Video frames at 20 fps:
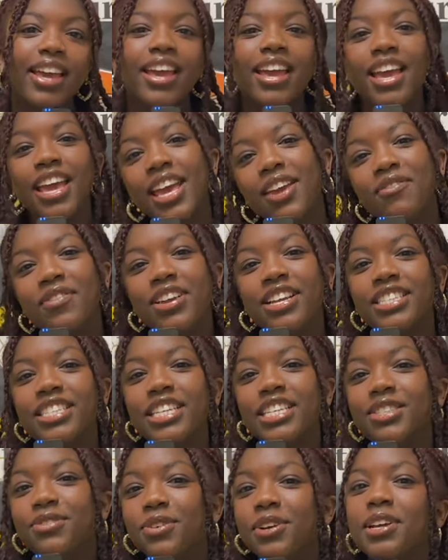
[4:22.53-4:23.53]
Hey
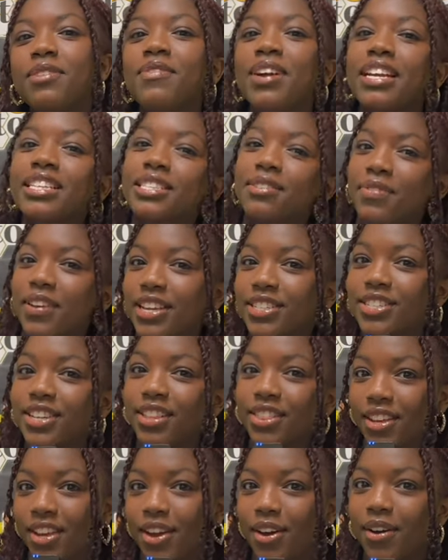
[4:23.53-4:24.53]
Patriots, welcome back to Patreon
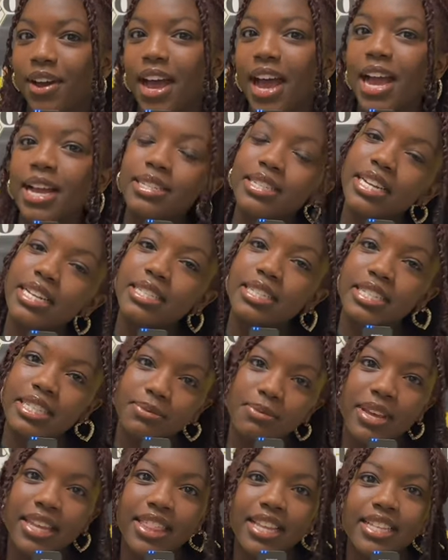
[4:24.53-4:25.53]
on the Go. I'm Jensen
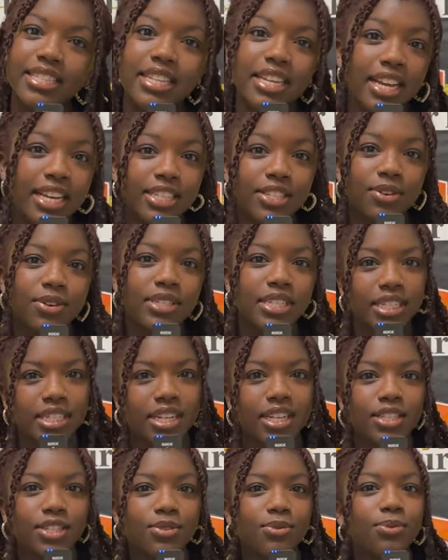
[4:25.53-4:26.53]
Smith, and today's question
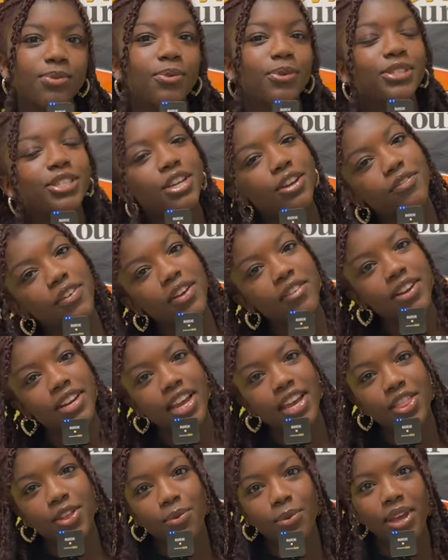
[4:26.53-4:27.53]
is What's your favorite
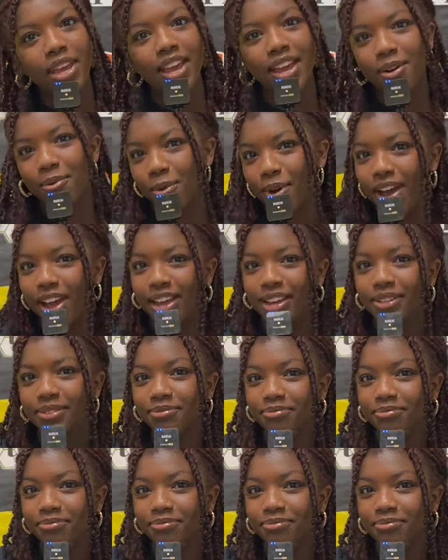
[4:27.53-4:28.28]
day of the week and why?